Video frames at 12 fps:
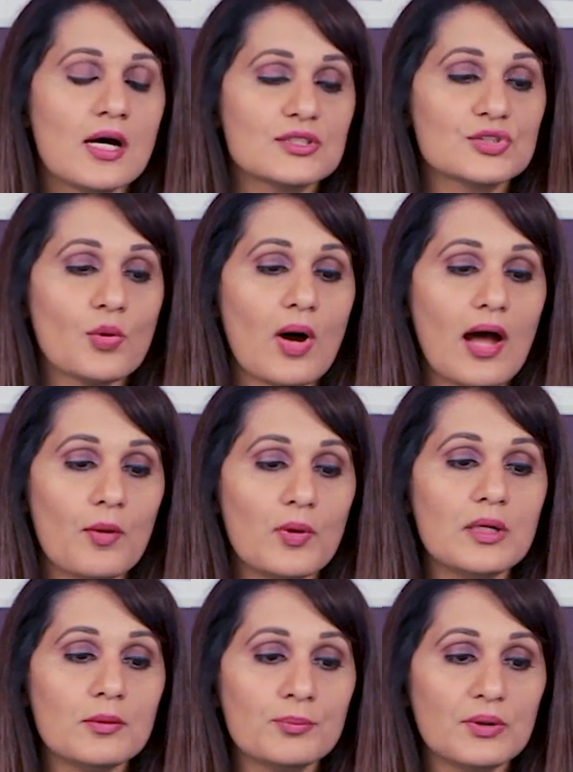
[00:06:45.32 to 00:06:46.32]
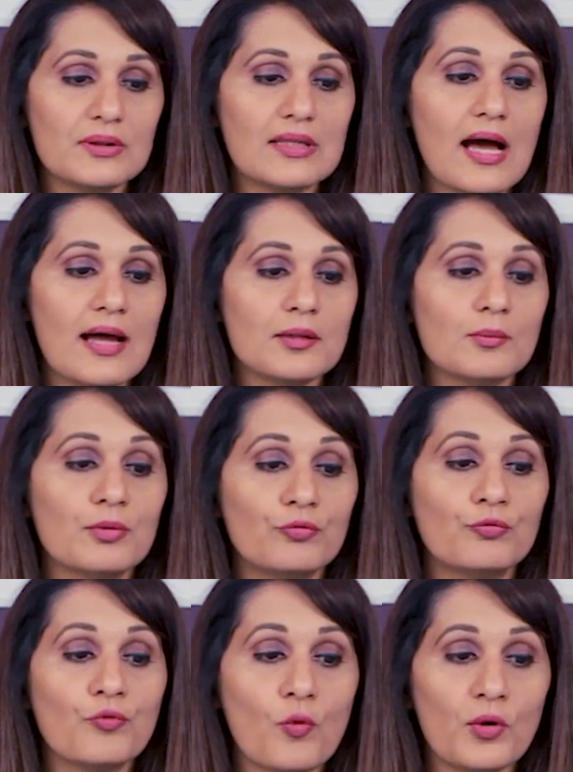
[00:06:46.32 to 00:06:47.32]
So I want to put that
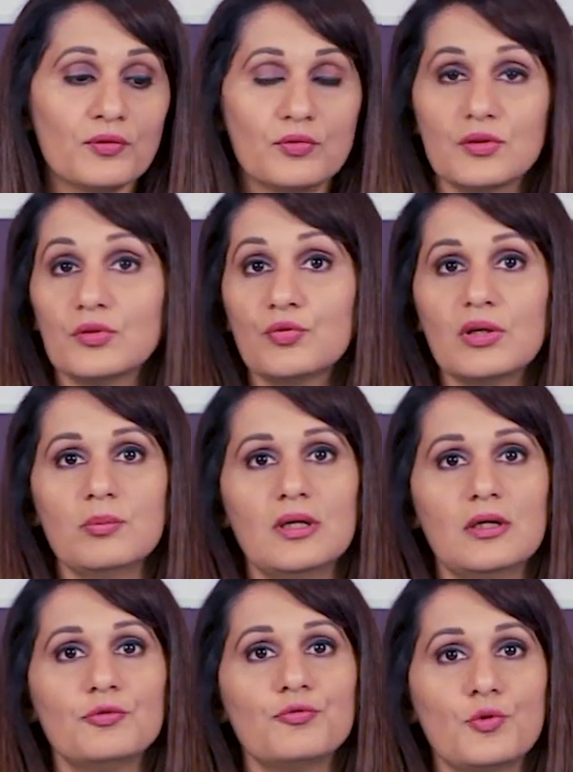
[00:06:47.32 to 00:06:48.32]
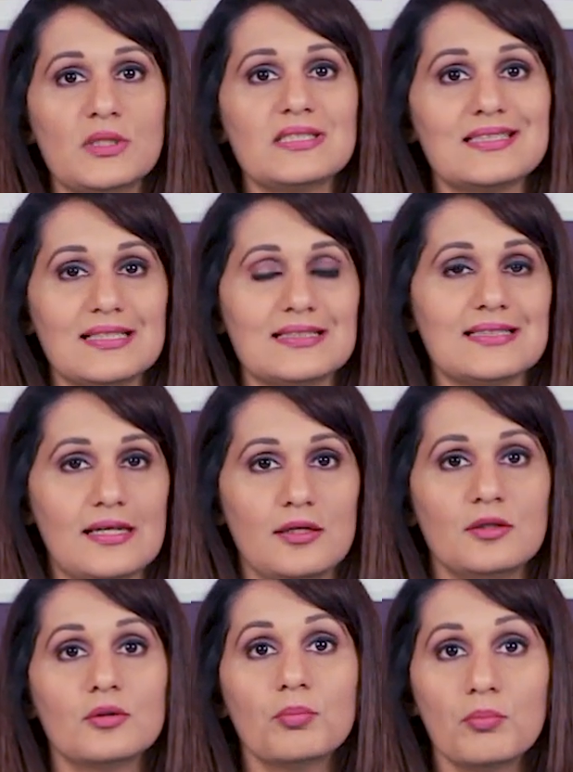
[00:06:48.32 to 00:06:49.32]
before the 3-minute
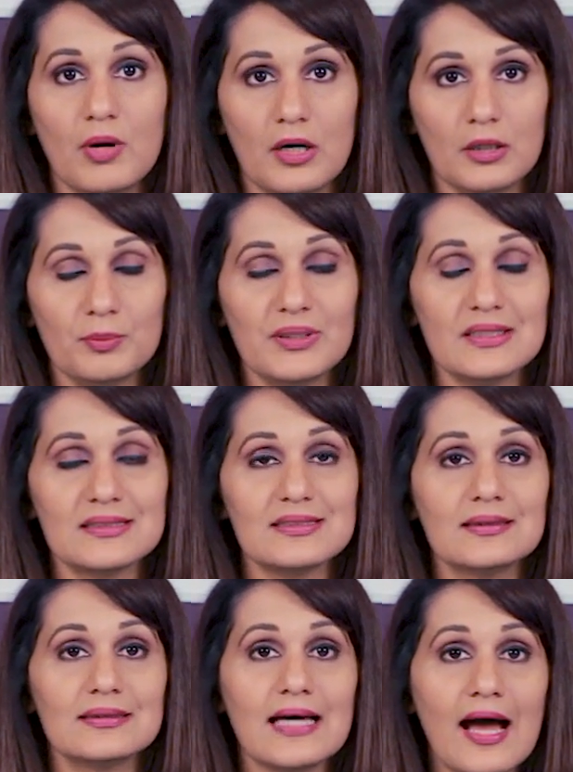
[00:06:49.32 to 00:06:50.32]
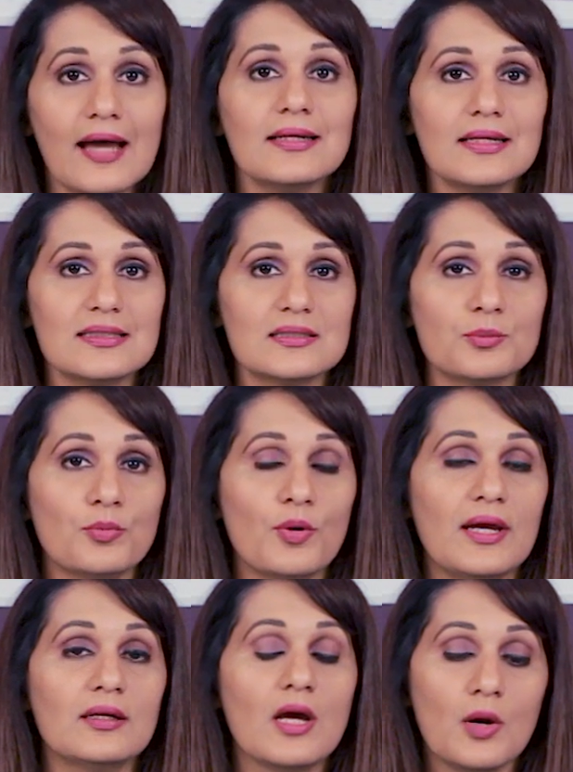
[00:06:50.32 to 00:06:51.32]
46-second mark, because that is the
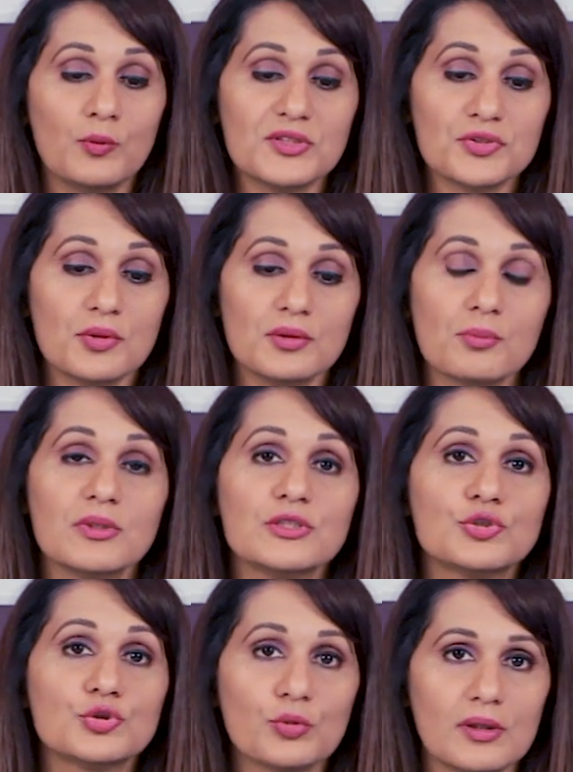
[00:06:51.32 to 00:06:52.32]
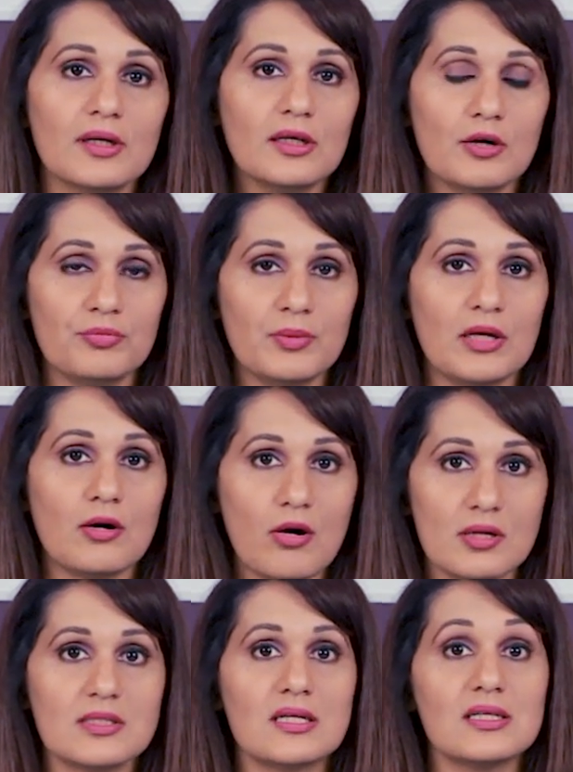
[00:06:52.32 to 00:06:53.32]
point which the majority of my
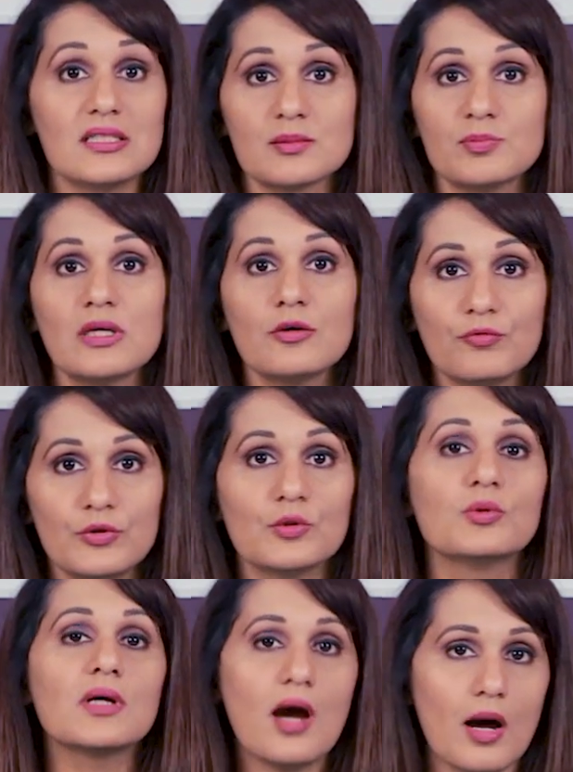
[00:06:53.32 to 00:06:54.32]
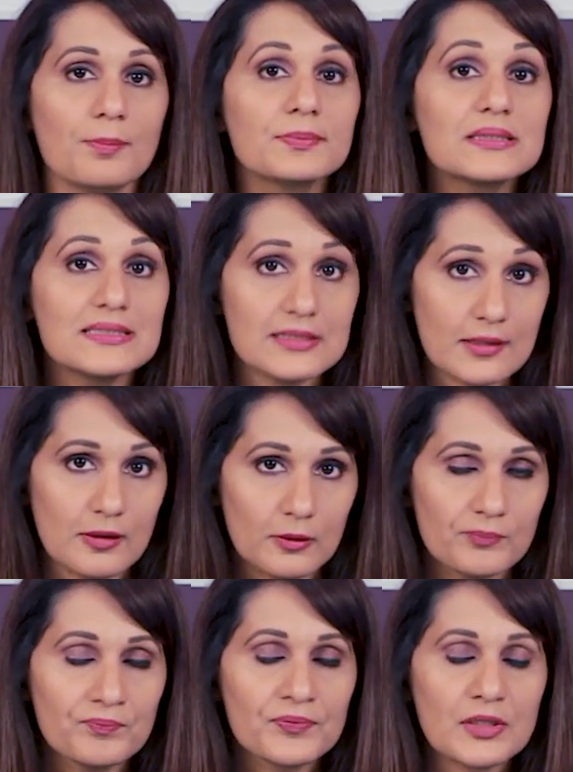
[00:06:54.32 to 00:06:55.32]
content is being viewed up
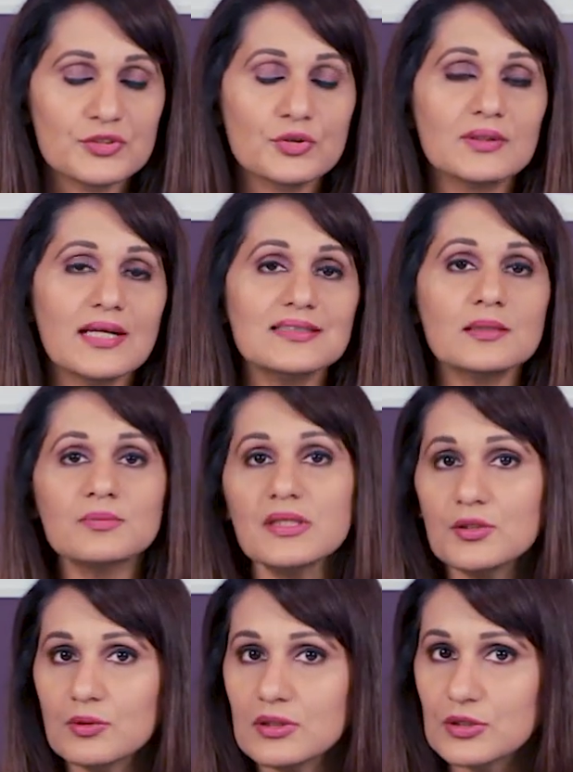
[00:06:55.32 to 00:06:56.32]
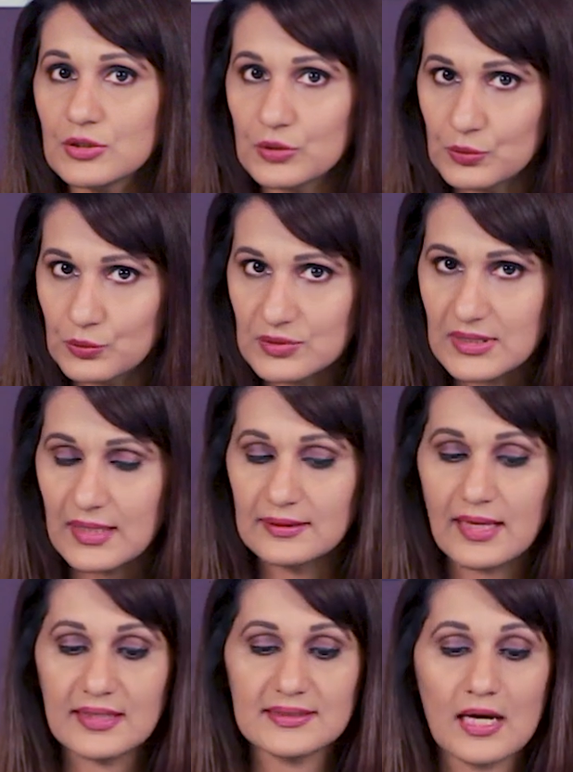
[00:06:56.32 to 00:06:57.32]
till. So that's something you can use, and
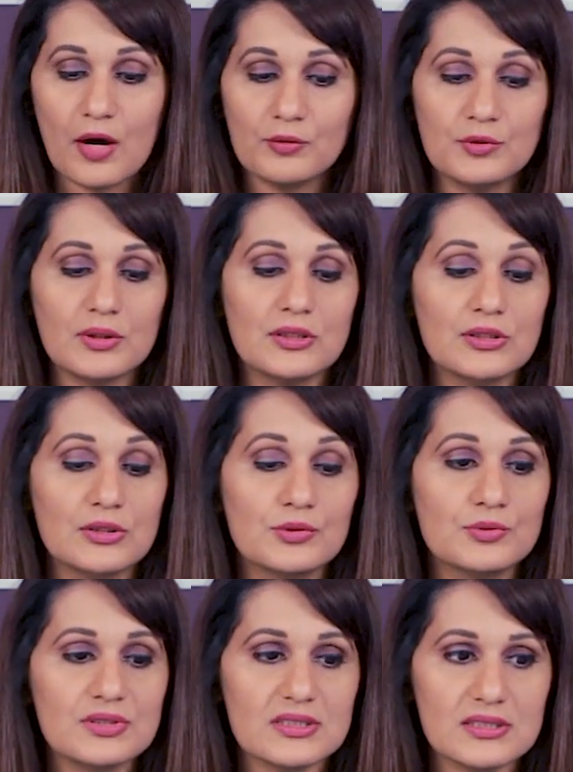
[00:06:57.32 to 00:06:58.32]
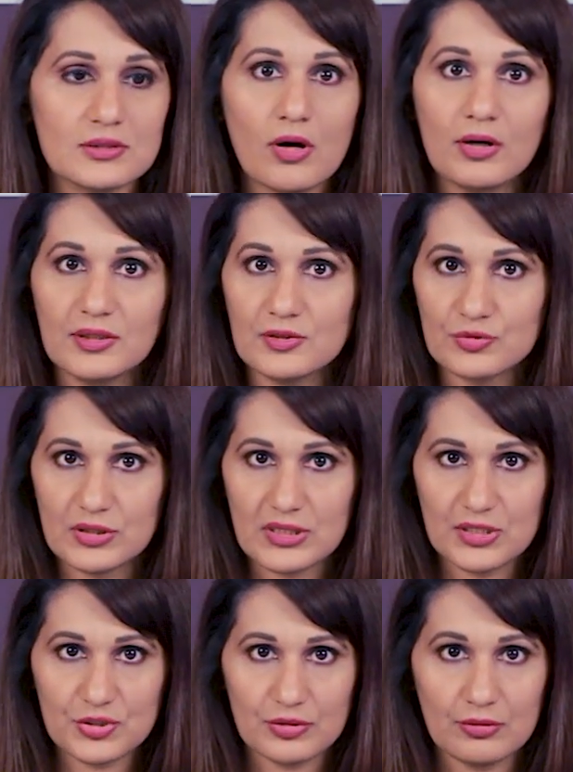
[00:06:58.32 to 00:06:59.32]
that's how you can use this audience
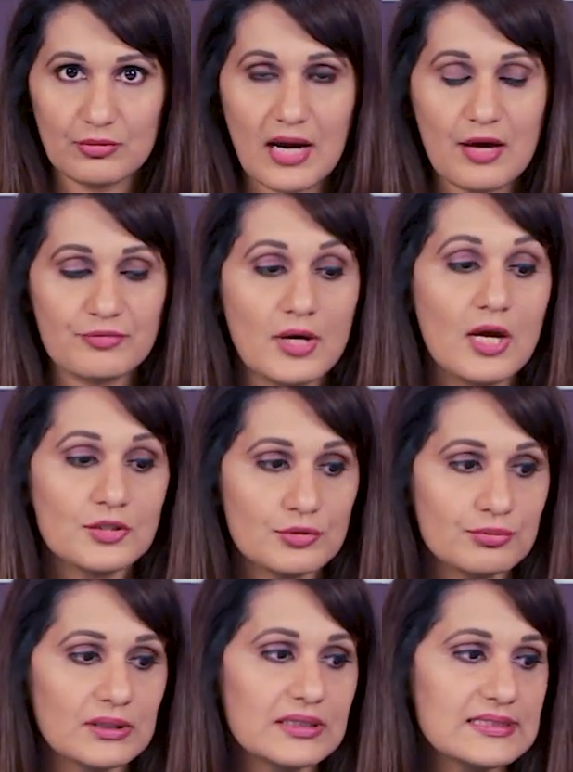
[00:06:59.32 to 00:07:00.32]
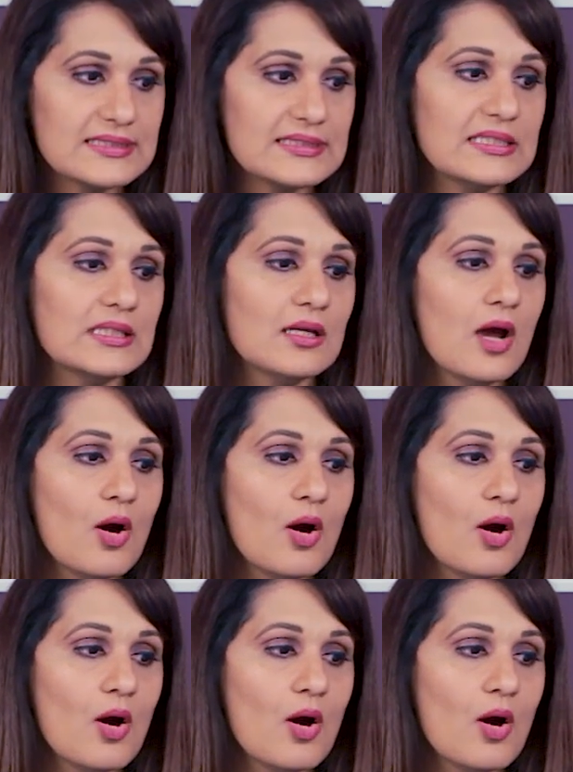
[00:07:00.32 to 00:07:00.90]
retention graph to really see